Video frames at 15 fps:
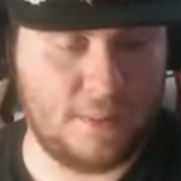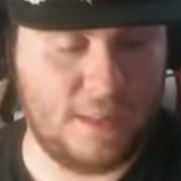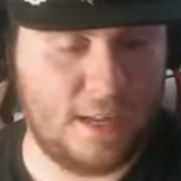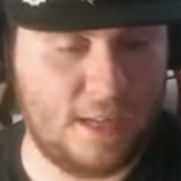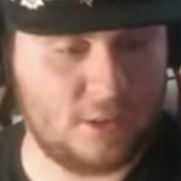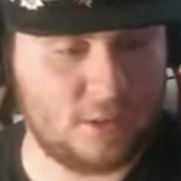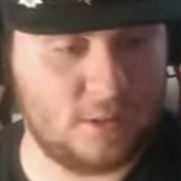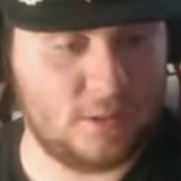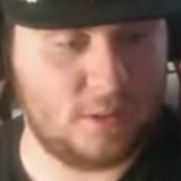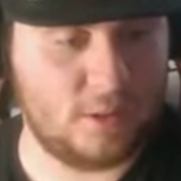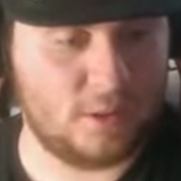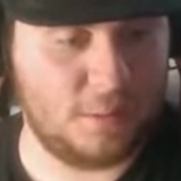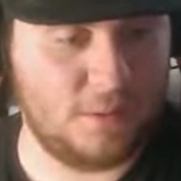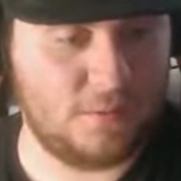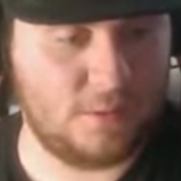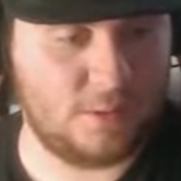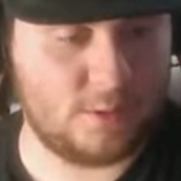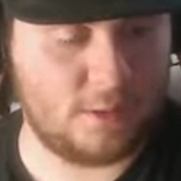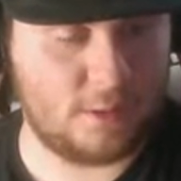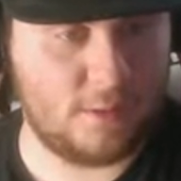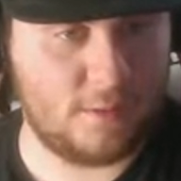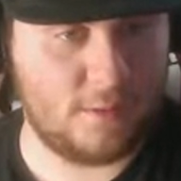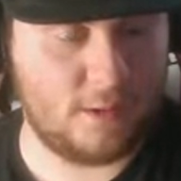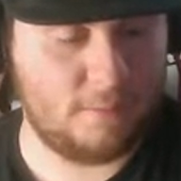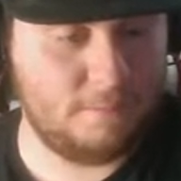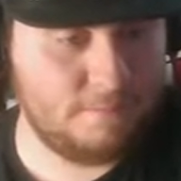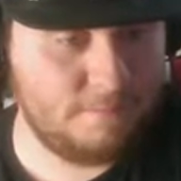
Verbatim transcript: That actually took me for a second there.